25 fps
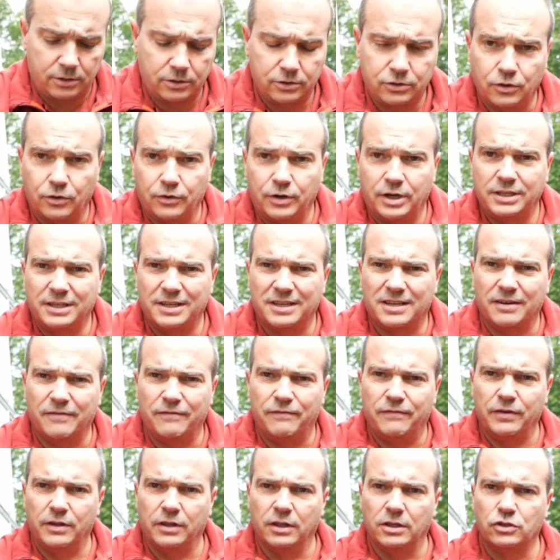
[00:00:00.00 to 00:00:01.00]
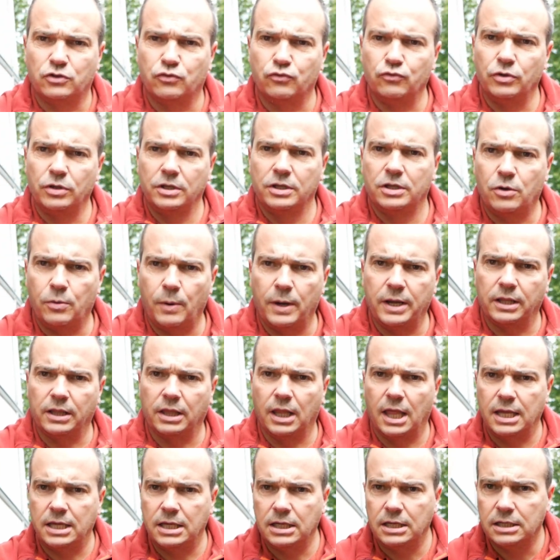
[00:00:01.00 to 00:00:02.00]
So already I can feel it's really quite
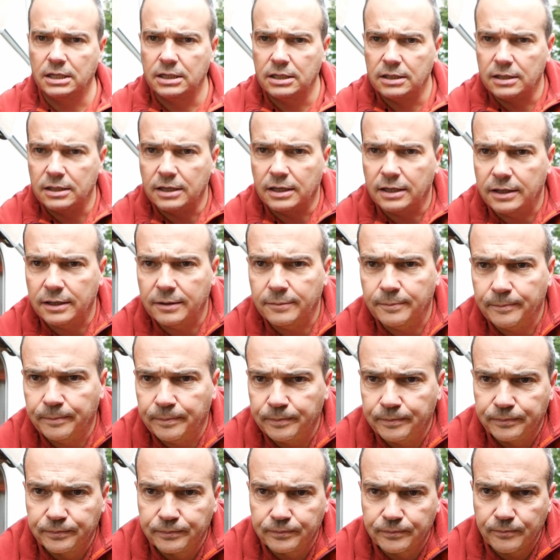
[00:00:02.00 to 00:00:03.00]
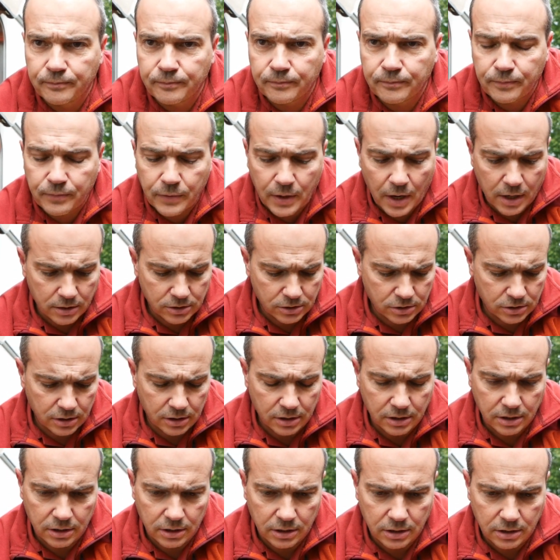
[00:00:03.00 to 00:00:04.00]
light. It's
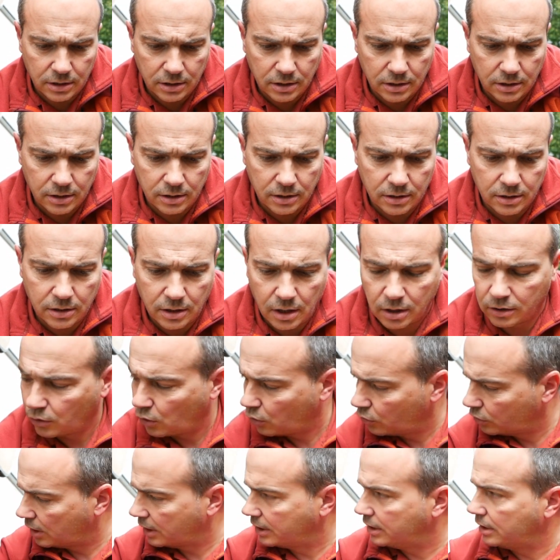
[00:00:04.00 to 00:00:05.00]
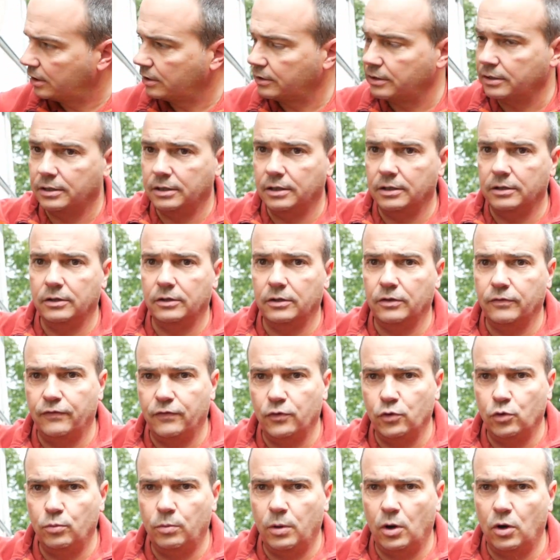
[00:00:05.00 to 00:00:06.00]
a lot lighter than the
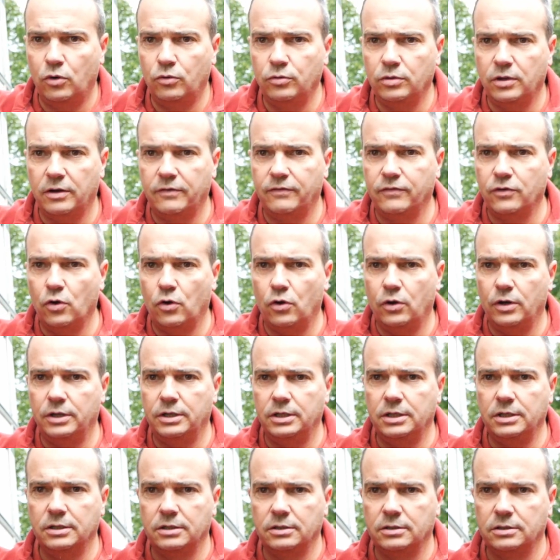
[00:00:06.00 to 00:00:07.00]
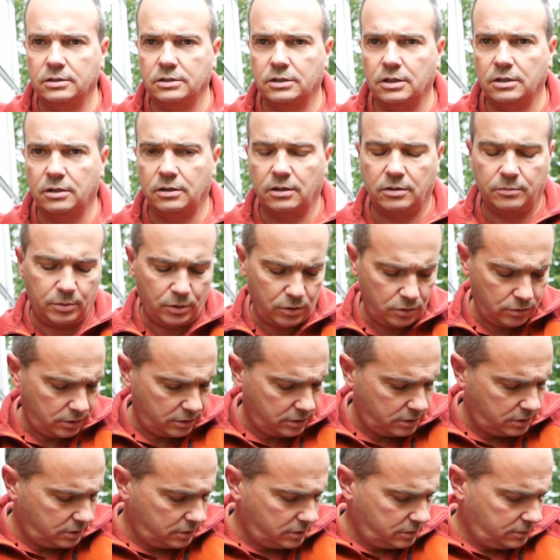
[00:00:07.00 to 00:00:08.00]
full bottle that I've got in here. There's another bottle
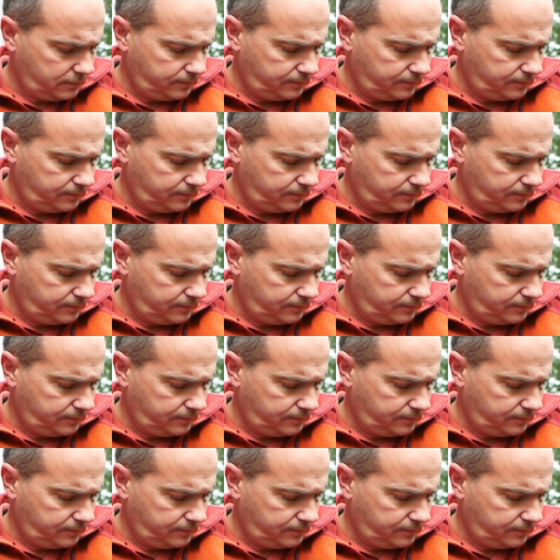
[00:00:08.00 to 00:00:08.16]
in here,